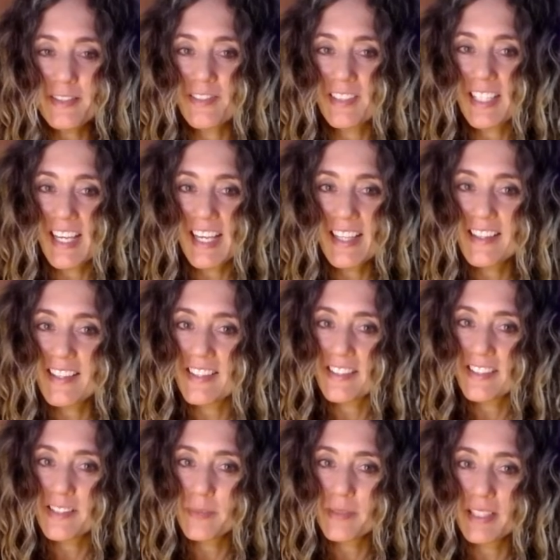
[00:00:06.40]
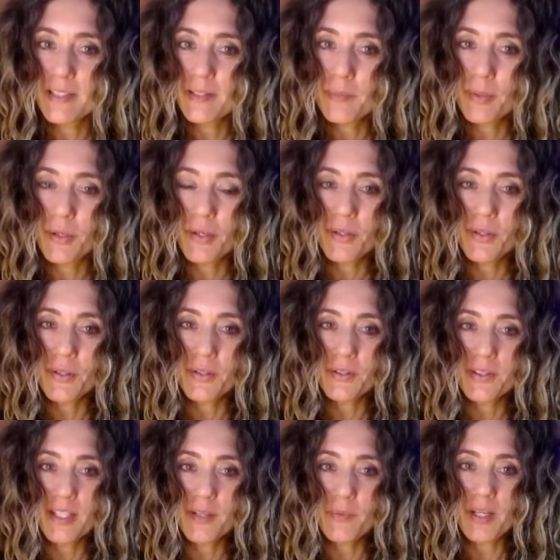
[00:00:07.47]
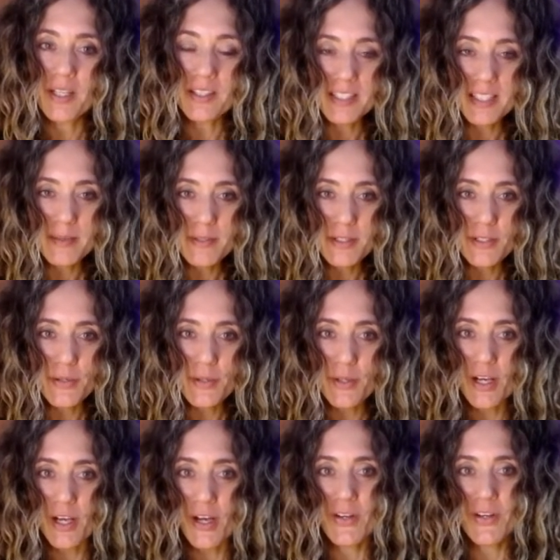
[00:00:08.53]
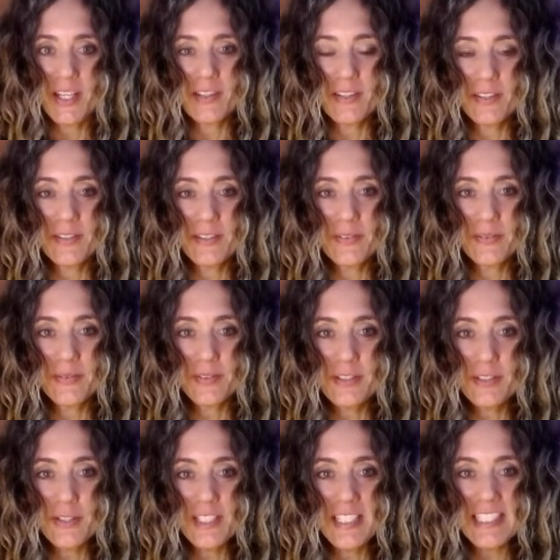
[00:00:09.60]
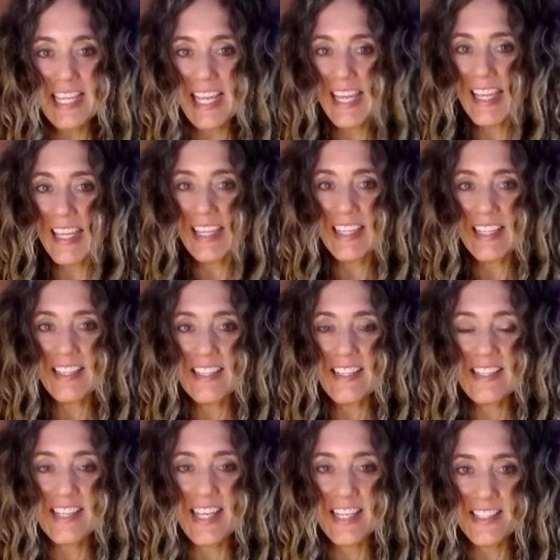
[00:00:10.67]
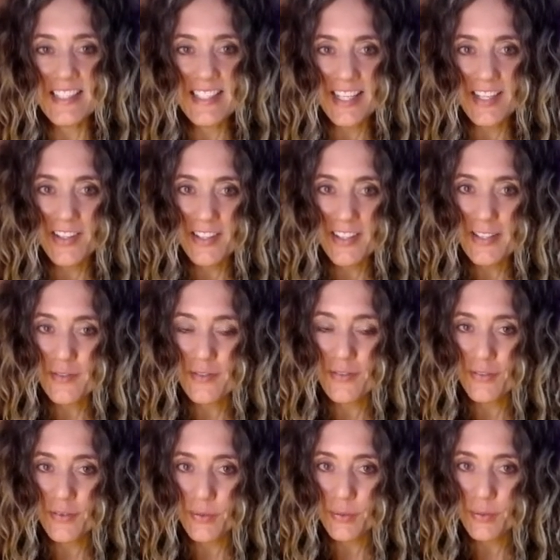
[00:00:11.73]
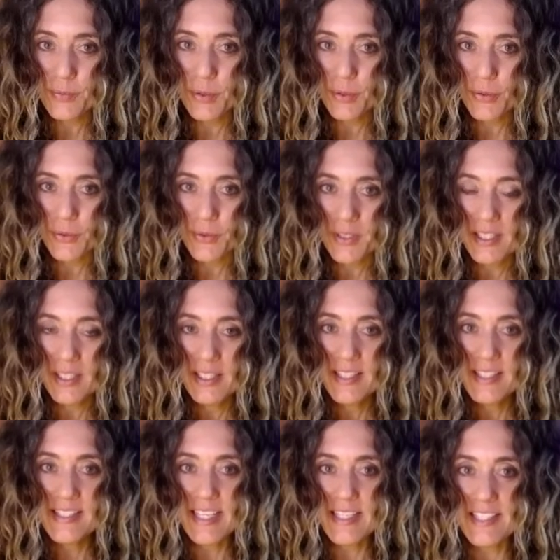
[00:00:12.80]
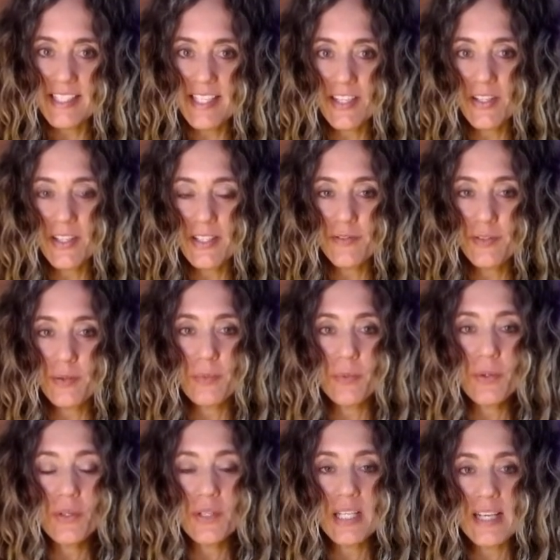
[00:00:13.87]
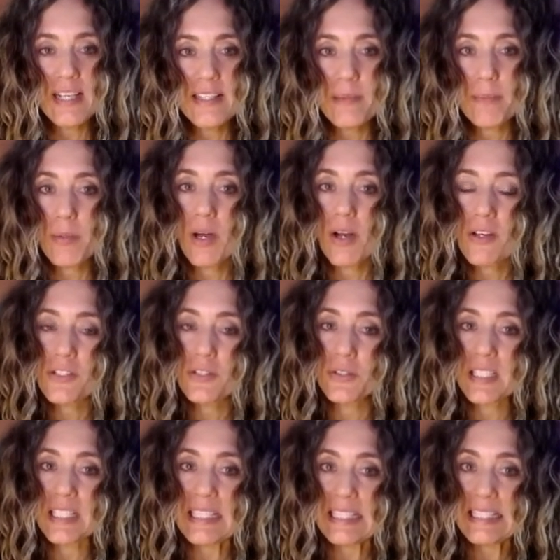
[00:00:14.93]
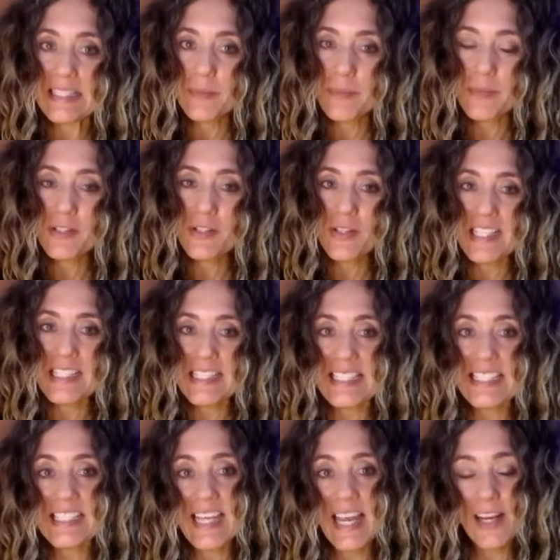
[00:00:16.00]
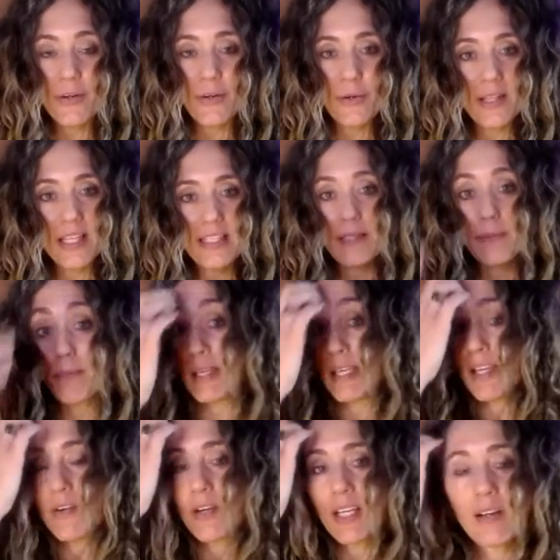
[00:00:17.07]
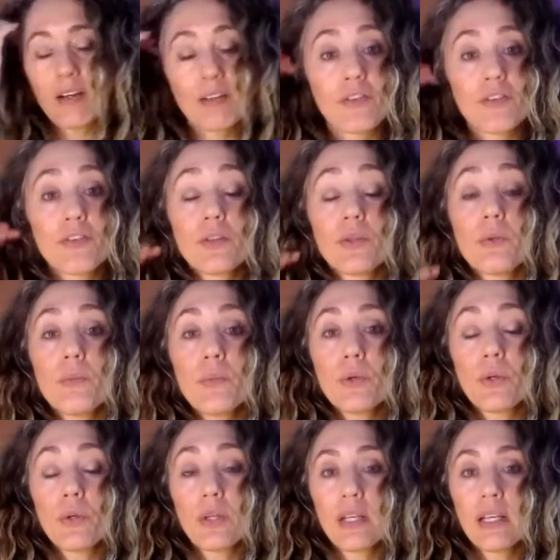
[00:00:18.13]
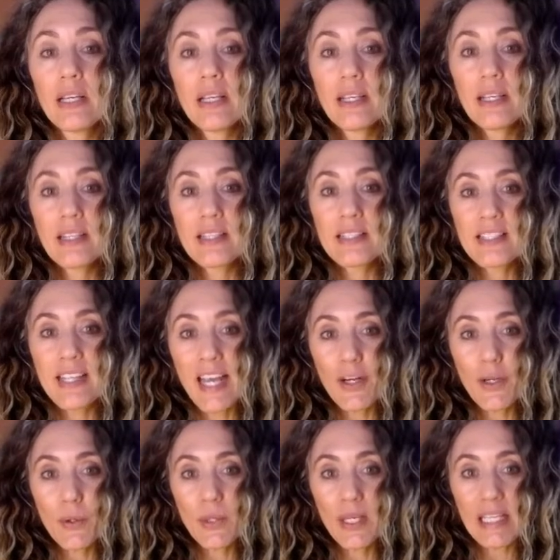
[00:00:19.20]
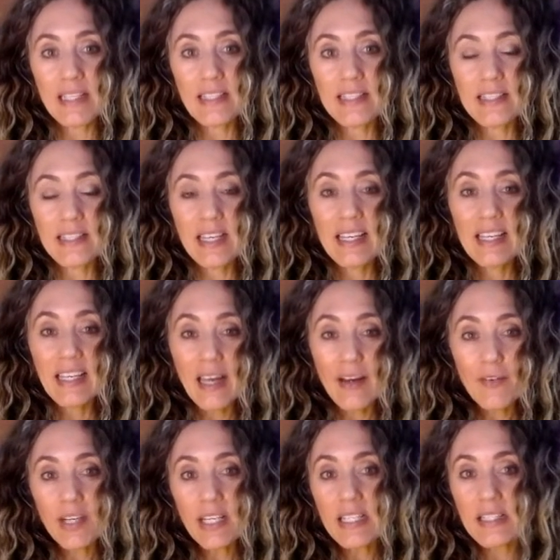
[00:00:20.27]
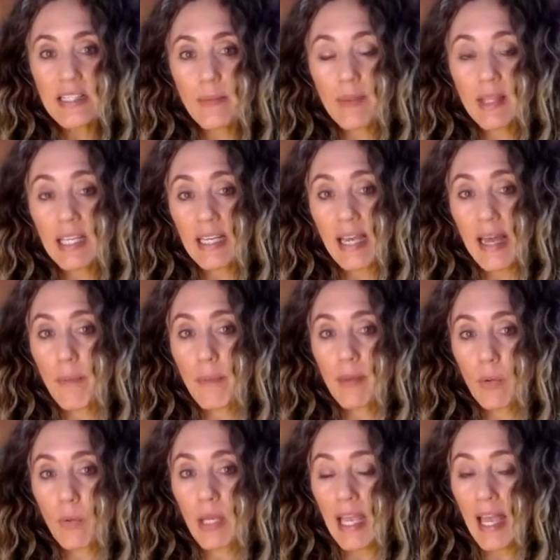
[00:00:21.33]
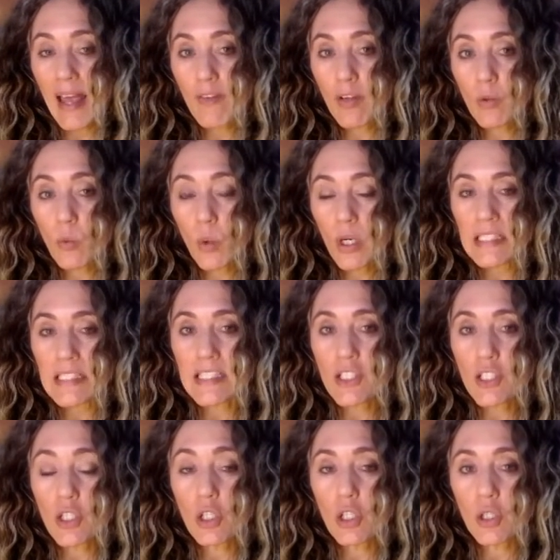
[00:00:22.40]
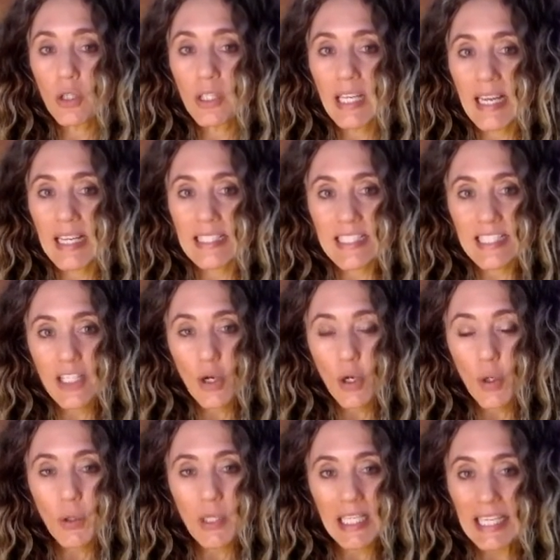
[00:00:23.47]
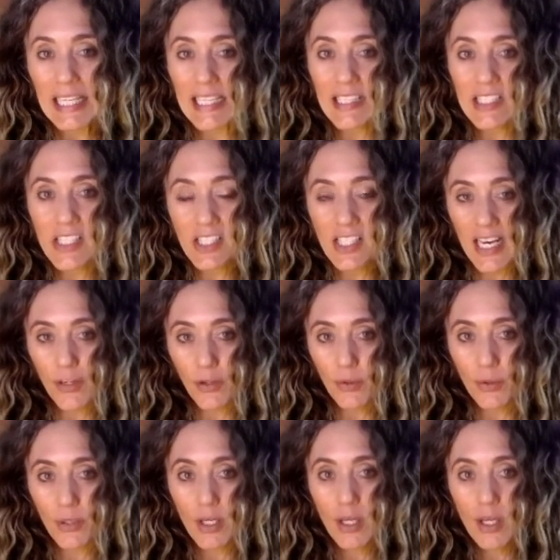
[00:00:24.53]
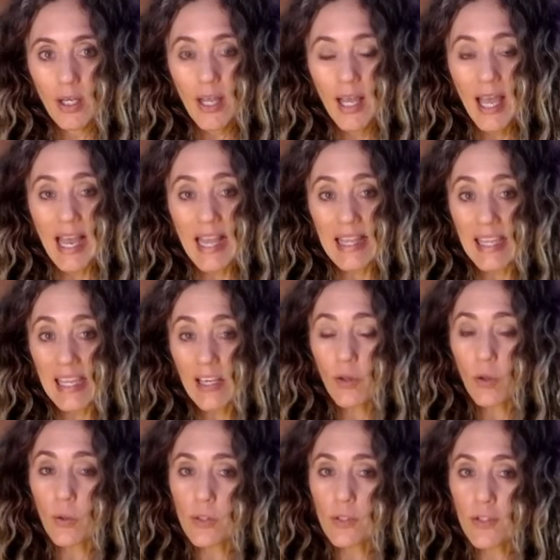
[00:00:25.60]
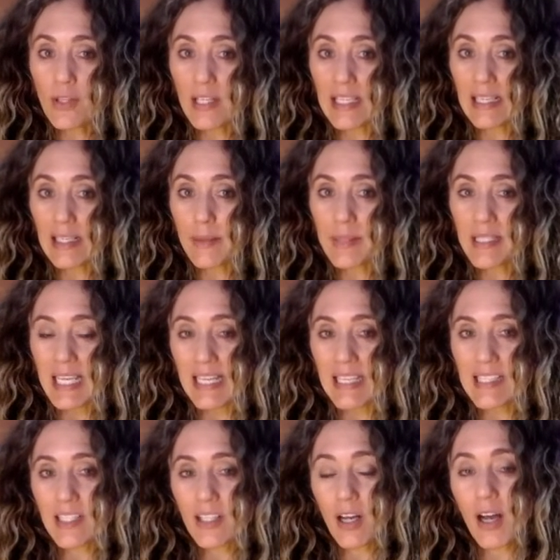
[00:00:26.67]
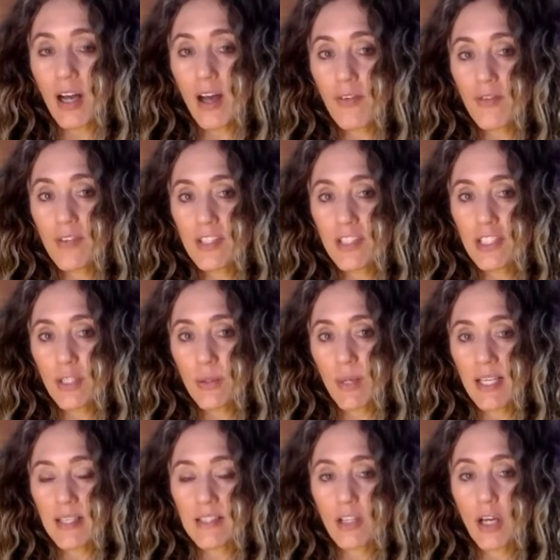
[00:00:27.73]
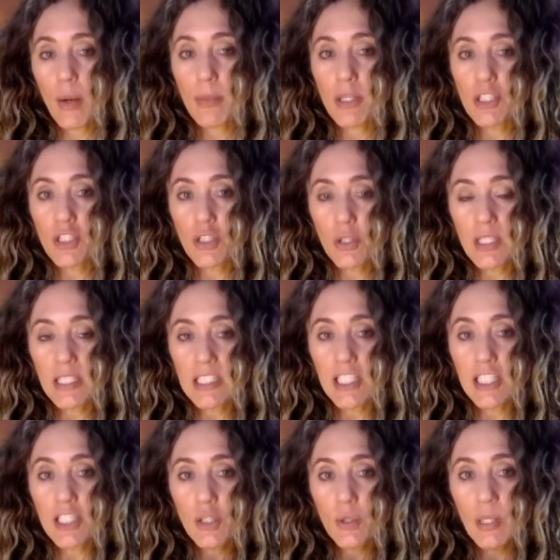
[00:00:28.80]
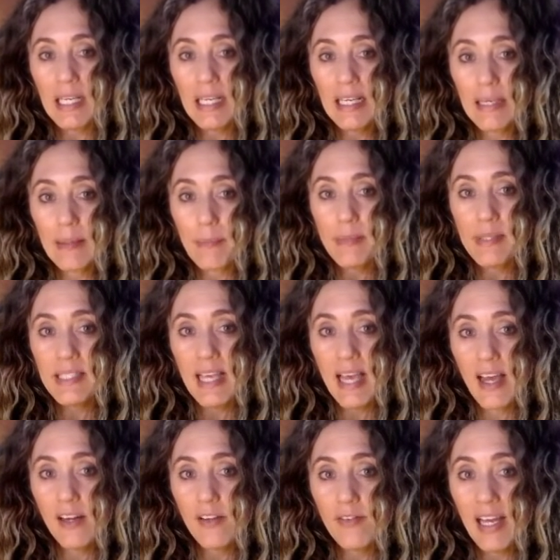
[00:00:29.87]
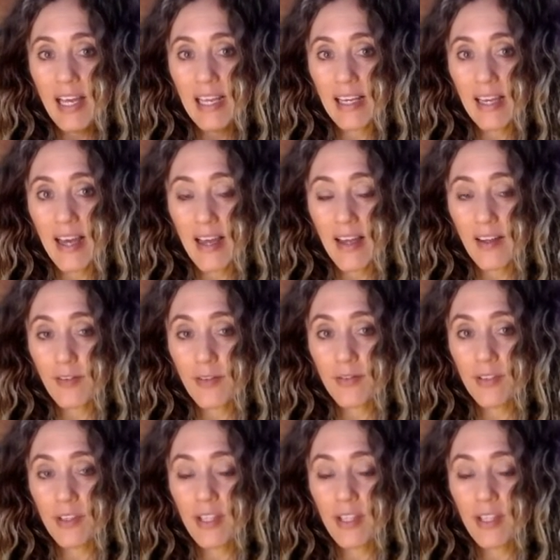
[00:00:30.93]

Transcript: light. This is Belinda Pearl, and welcome to the Oracle. So today is Sagittarius full moon. Sagittarius full moon has a partial eclipse, so there's a shadow that's appearing on the full moon. The shadow is covering something up that we haven't wanted to look at. It's our own inner shadow. And then also the eclipse energy offers to us an opportunity to eclipse out of our life